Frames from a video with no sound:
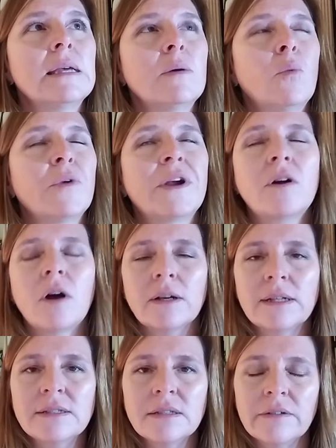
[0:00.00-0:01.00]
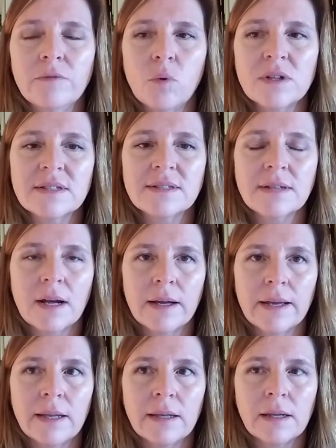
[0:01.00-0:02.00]
regardless of what
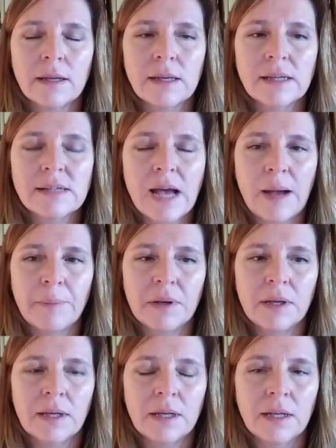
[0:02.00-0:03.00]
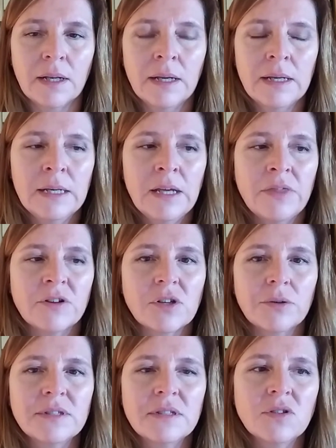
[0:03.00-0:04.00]
sign is happening in, there's
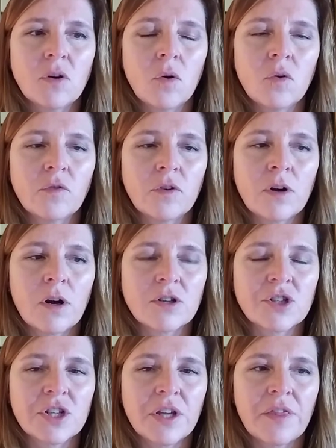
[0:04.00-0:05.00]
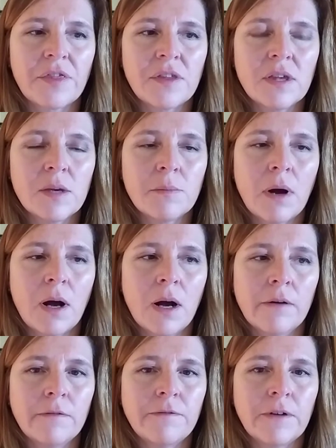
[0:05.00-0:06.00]
always this overarching theme
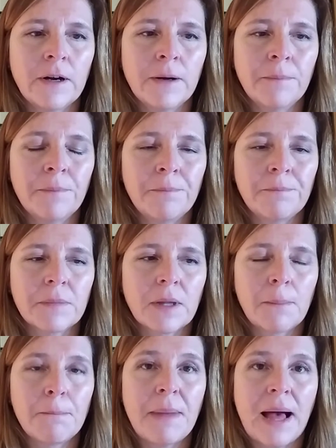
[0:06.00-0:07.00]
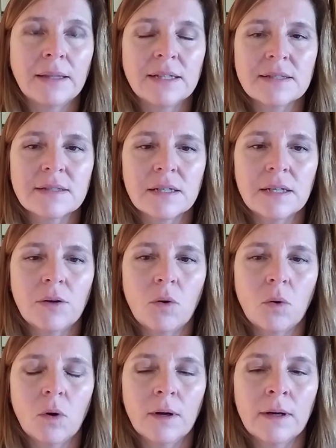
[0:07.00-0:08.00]
of um, balancing
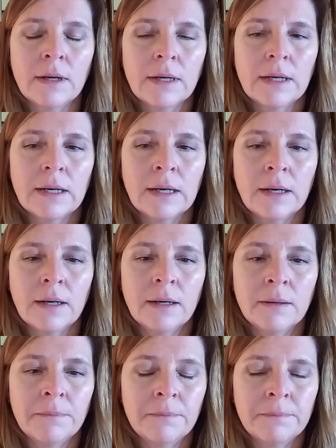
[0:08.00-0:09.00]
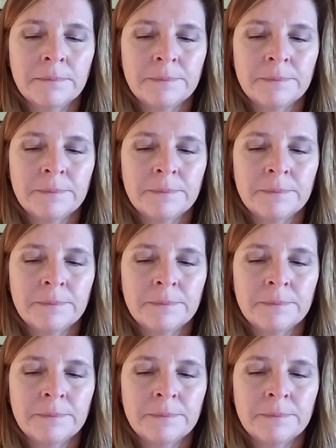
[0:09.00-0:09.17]
or um,